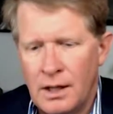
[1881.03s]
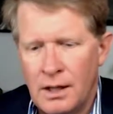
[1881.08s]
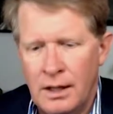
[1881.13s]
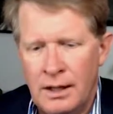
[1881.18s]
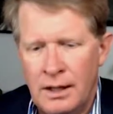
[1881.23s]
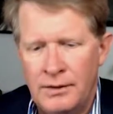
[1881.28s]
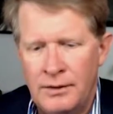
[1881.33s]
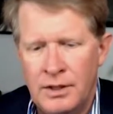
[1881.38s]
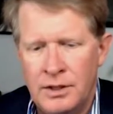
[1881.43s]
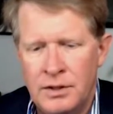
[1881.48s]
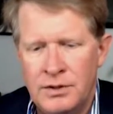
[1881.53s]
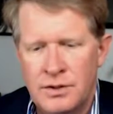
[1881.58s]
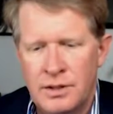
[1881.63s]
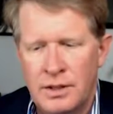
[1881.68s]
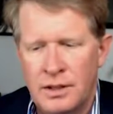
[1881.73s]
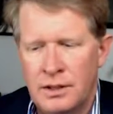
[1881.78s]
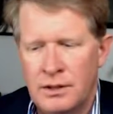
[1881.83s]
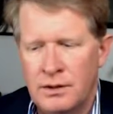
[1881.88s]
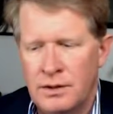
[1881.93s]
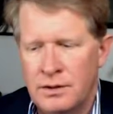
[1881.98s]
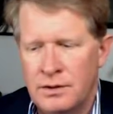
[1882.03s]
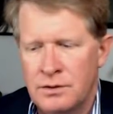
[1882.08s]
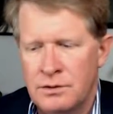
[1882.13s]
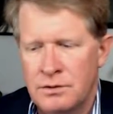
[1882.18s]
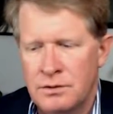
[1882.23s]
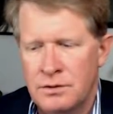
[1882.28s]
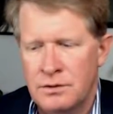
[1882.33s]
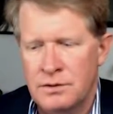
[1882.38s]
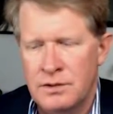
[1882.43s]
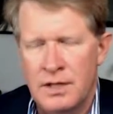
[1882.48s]
and there's
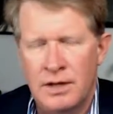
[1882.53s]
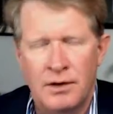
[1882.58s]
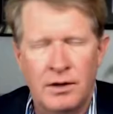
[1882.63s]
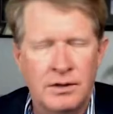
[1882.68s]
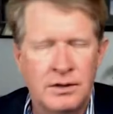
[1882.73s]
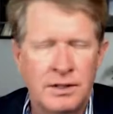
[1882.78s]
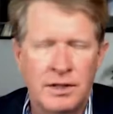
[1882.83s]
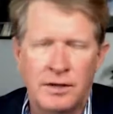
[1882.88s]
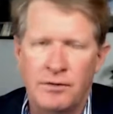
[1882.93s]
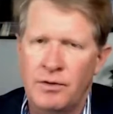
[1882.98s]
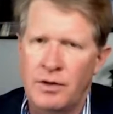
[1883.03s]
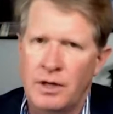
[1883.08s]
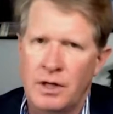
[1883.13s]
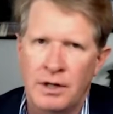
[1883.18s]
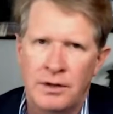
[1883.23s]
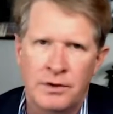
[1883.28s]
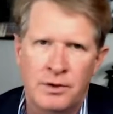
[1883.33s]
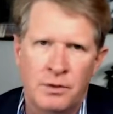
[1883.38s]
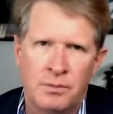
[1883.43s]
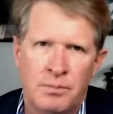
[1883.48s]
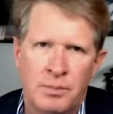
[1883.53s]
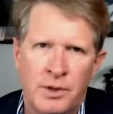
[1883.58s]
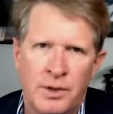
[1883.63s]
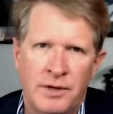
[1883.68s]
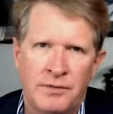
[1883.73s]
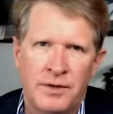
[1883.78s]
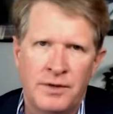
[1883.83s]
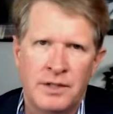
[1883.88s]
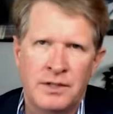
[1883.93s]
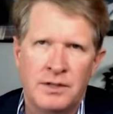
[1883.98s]
several other
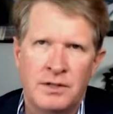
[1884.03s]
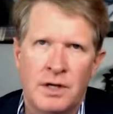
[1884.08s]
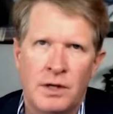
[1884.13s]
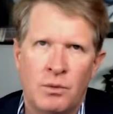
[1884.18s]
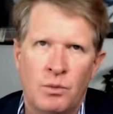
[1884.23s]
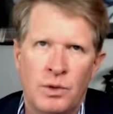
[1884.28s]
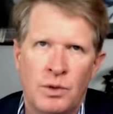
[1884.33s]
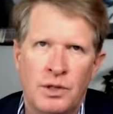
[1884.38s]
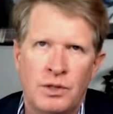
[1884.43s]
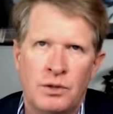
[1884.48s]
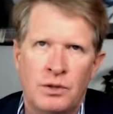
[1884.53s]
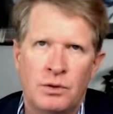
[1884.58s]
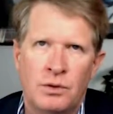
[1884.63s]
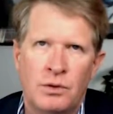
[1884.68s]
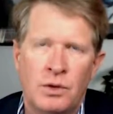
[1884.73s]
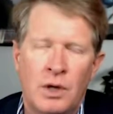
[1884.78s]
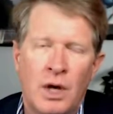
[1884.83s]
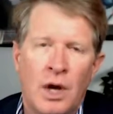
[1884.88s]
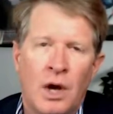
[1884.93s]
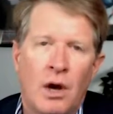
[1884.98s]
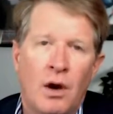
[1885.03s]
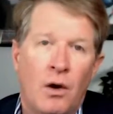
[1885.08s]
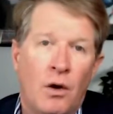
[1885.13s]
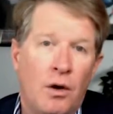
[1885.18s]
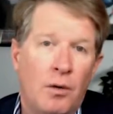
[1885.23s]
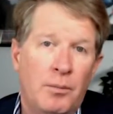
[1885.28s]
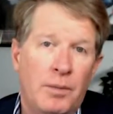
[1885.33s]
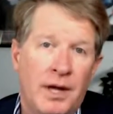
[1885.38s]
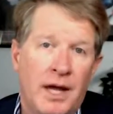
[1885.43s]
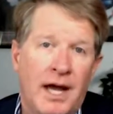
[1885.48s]
briefings that we do
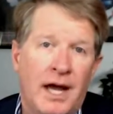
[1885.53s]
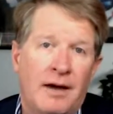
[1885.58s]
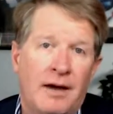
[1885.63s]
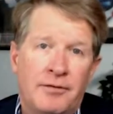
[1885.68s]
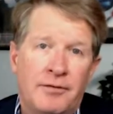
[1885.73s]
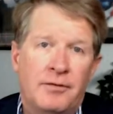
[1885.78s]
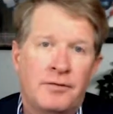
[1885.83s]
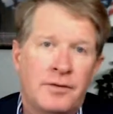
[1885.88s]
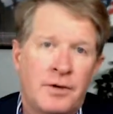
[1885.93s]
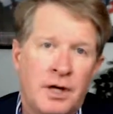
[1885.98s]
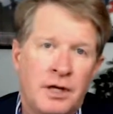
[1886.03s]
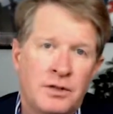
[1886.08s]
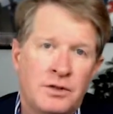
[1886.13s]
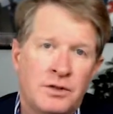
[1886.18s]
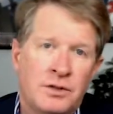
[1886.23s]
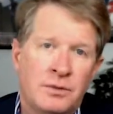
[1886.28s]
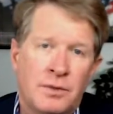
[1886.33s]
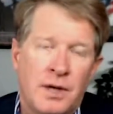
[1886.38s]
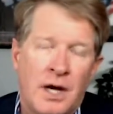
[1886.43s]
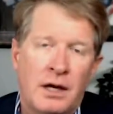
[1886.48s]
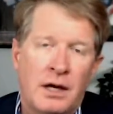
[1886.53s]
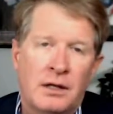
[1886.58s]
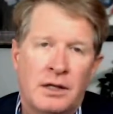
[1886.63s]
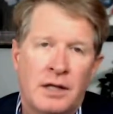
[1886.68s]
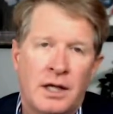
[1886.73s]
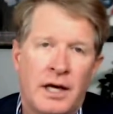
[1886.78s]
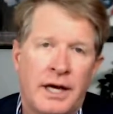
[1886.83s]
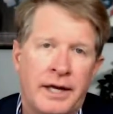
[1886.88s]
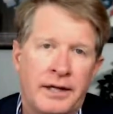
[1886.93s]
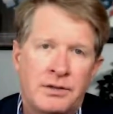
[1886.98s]
on behalf of our
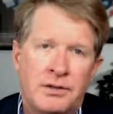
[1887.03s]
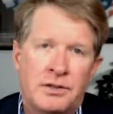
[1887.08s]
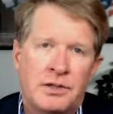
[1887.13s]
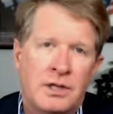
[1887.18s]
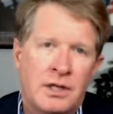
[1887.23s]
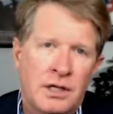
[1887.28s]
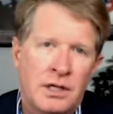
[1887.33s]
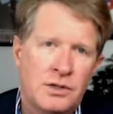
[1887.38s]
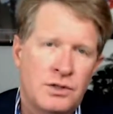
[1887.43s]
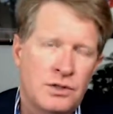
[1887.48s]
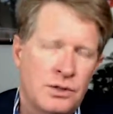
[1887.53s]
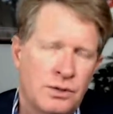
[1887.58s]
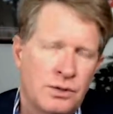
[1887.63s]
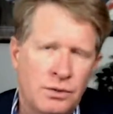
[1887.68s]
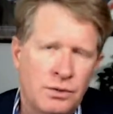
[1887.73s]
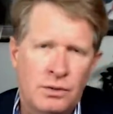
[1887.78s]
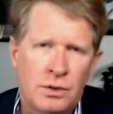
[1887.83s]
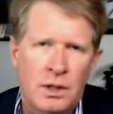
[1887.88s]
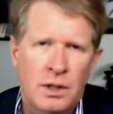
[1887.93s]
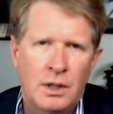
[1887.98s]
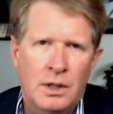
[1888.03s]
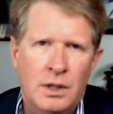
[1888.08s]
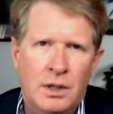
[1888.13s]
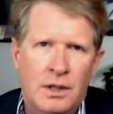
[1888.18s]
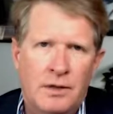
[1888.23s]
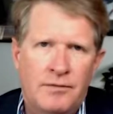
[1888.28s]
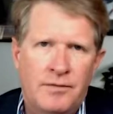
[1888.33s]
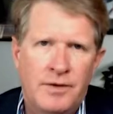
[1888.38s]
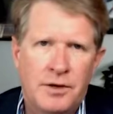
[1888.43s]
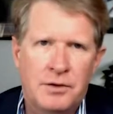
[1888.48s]
clients to get to
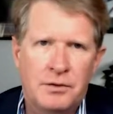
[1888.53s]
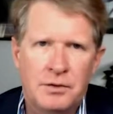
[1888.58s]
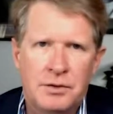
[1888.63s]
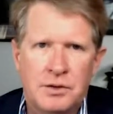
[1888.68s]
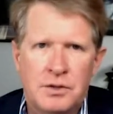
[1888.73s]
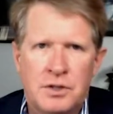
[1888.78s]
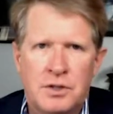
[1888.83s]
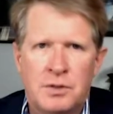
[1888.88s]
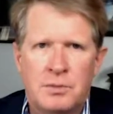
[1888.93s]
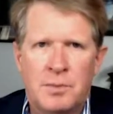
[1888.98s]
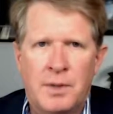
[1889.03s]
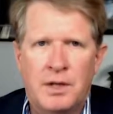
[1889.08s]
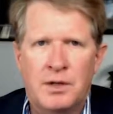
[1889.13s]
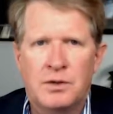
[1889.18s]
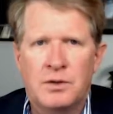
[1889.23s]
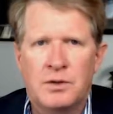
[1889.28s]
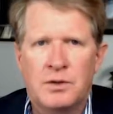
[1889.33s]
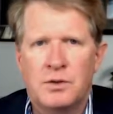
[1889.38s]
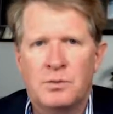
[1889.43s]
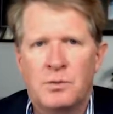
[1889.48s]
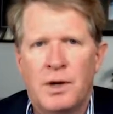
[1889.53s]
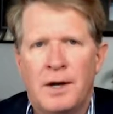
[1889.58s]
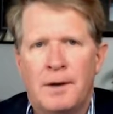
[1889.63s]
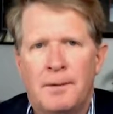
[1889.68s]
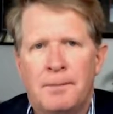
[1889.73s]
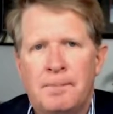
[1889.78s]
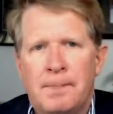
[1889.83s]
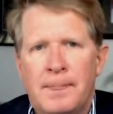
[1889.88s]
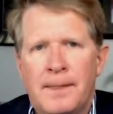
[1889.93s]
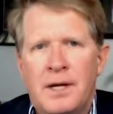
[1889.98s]
federal decision makers as
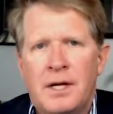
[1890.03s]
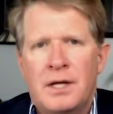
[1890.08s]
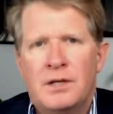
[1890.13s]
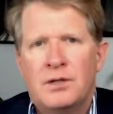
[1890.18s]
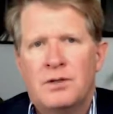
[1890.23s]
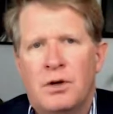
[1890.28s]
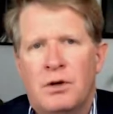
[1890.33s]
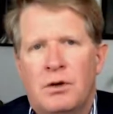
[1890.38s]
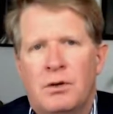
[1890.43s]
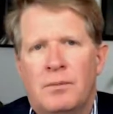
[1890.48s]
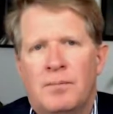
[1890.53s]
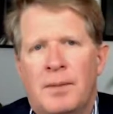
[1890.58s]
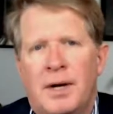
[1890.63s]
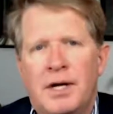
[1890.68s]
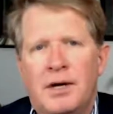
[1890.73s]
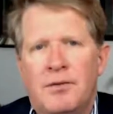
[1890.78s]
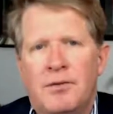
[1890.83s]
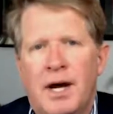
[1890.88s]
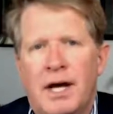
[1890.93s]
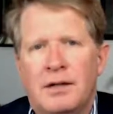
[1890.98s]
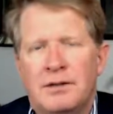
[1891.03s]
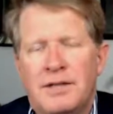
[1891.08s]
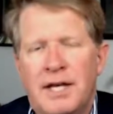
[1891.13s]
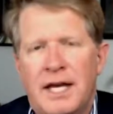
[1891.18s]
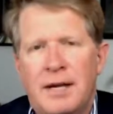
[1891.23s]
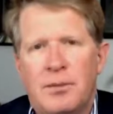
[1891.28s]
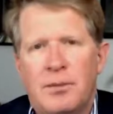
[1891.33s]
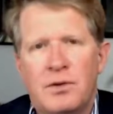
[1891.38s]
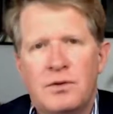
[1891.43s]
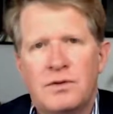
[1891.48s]
well. So Monday
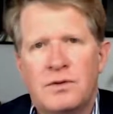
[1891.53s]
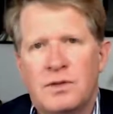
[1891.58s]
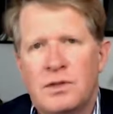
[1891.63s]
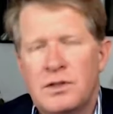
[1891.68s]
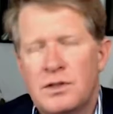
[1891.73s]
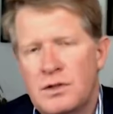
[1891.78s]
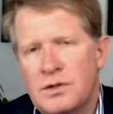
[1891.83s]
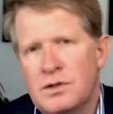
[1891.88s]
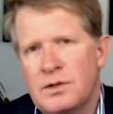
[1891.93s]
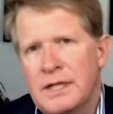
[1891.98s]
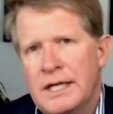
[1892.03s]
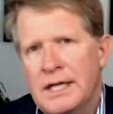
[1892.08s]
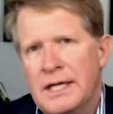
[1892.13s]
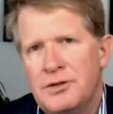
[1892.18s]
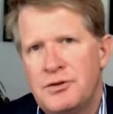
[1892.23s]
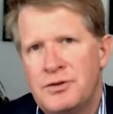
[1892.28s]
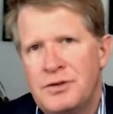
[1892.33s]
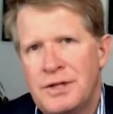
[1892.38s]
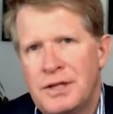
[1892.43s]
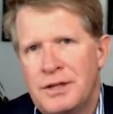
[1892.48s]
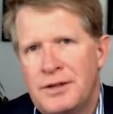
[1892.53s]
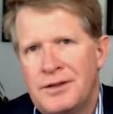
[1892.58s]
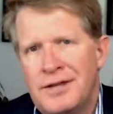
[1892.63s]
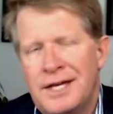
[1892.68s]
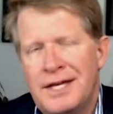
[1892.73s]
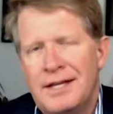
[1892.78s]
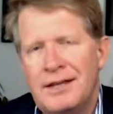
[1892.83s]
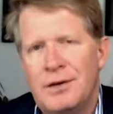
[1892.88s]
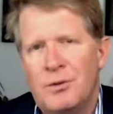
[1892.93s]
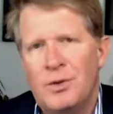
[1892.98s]
roundtables. This is an interesting
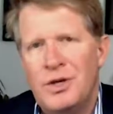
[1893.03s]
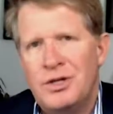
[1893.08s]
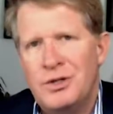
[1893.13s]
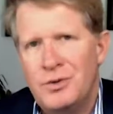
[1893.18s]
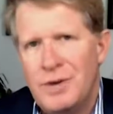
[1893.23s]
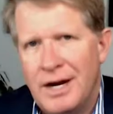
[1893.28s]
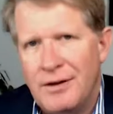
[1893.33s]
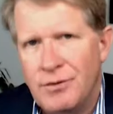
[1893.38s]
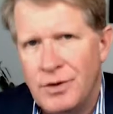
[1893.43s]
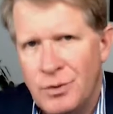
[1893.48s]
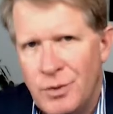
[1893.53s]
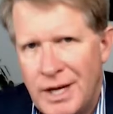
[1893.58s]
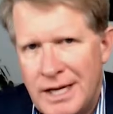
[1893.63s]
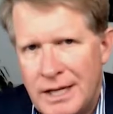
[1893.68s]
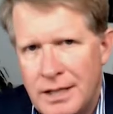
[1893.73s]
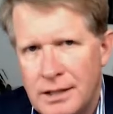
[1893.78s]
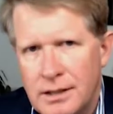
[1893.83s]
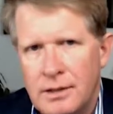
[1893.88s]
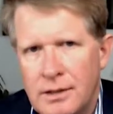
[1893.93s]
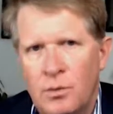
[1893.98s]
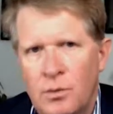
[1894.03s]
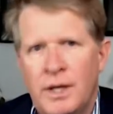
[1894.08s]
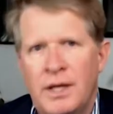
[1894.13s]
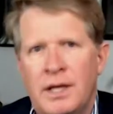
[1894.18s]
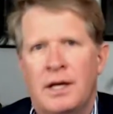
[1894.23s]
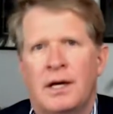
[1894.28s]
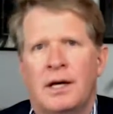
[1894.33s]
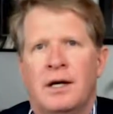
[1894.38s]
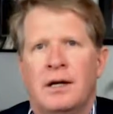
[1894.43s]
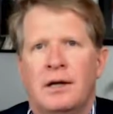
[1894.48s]
thing that we do every week. We